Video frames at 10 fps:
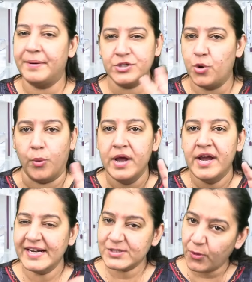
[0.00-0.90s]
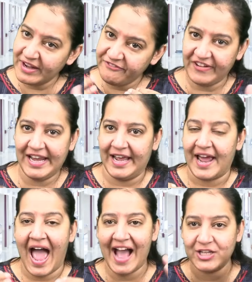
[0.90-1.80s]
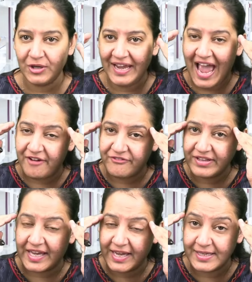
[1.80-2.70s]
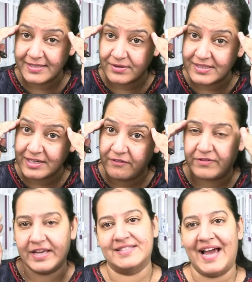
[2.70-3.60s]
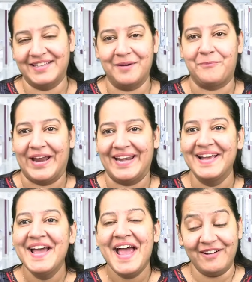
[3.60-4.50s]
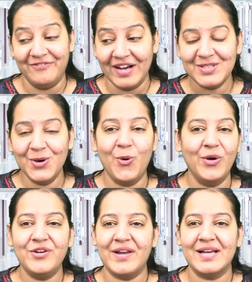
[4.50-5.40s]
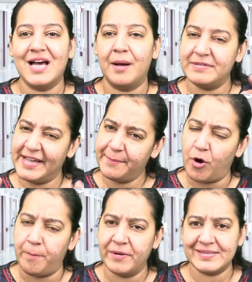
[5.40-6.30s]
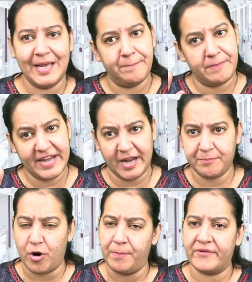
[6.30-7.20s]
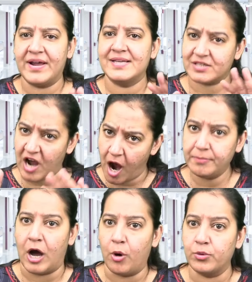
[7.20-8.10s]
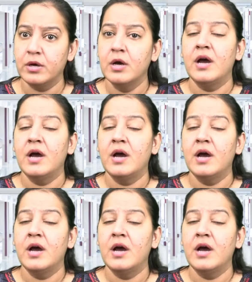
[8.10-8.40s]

But no, it's only feeling. Actually, everything is reserved inside the brain. And once you go in your exam, take proper sleep, take proper rest, calm down.